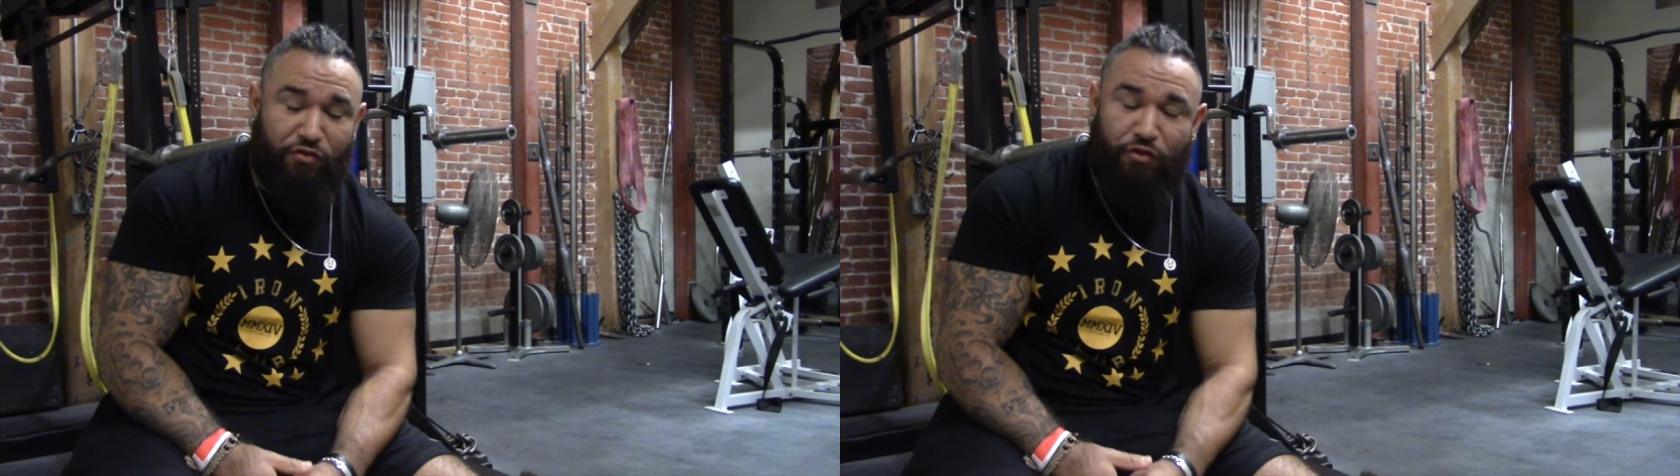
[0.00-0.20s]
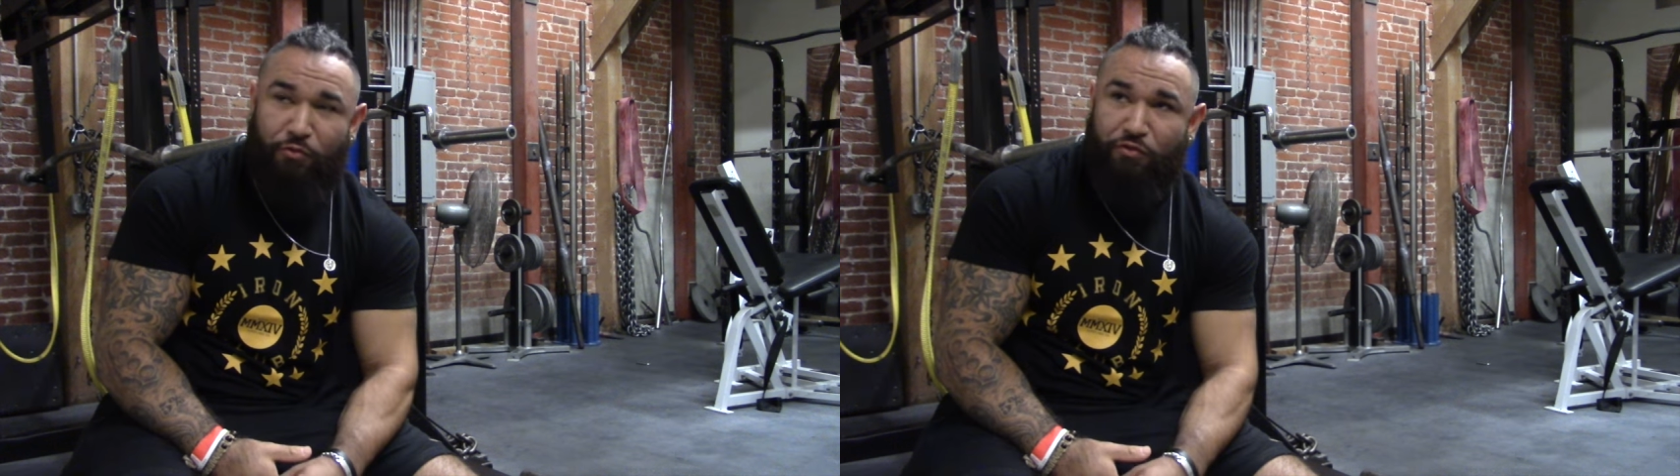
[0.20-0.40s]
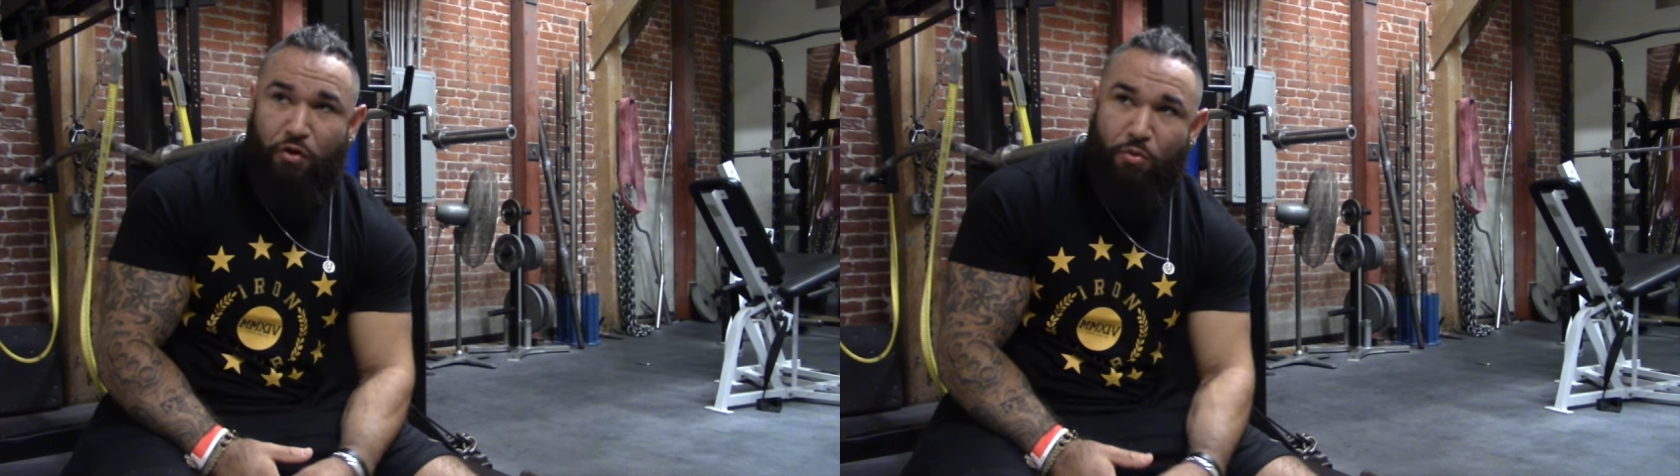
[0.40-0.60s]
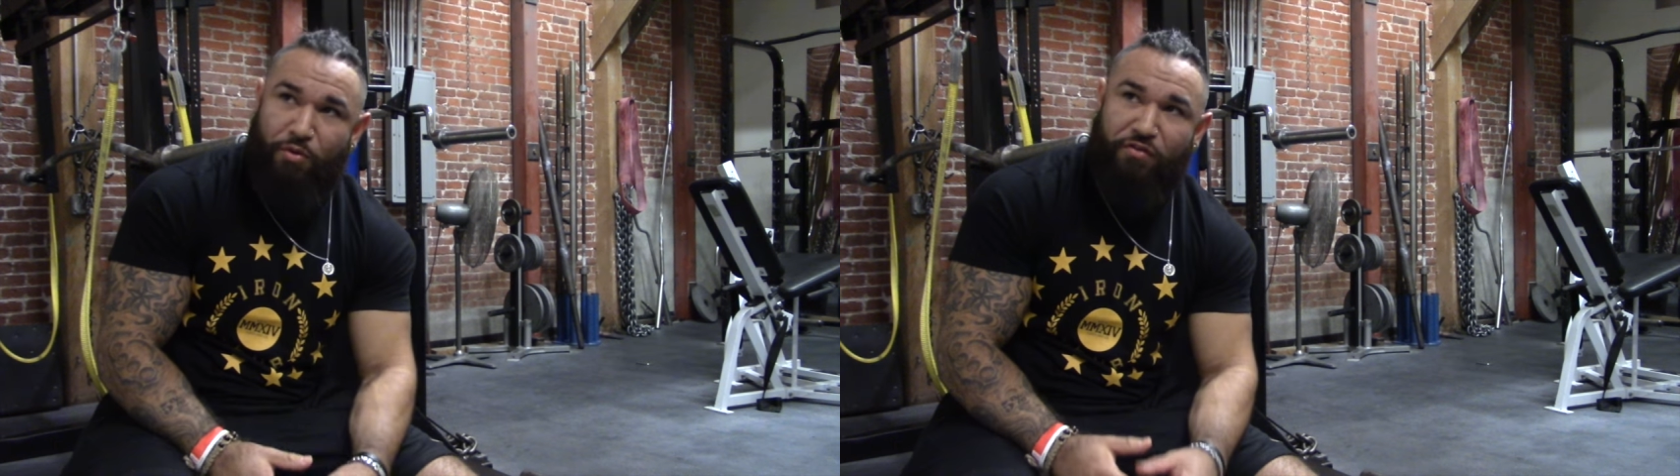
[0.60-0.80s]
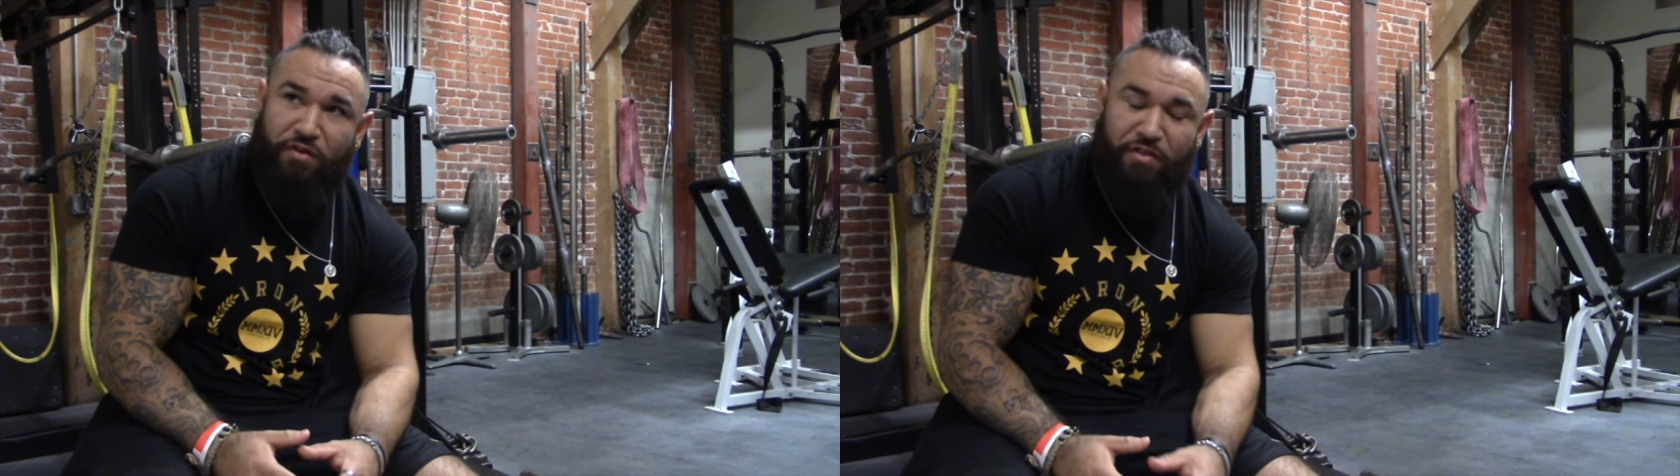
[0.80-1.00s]
She was
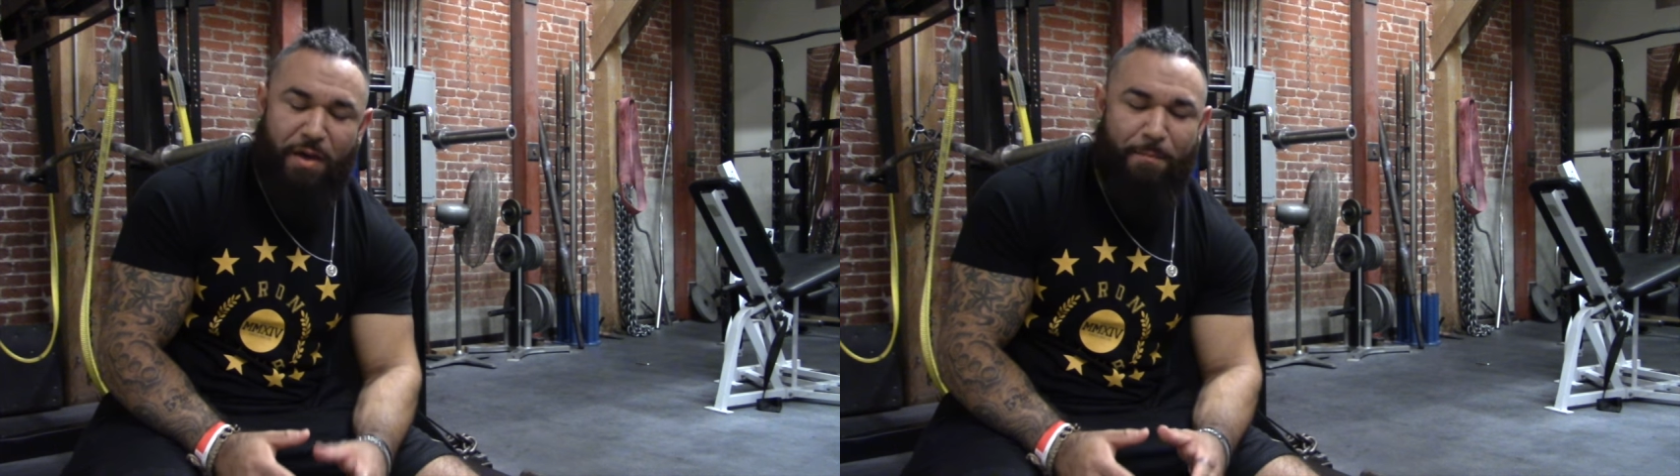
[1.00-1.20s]
always on that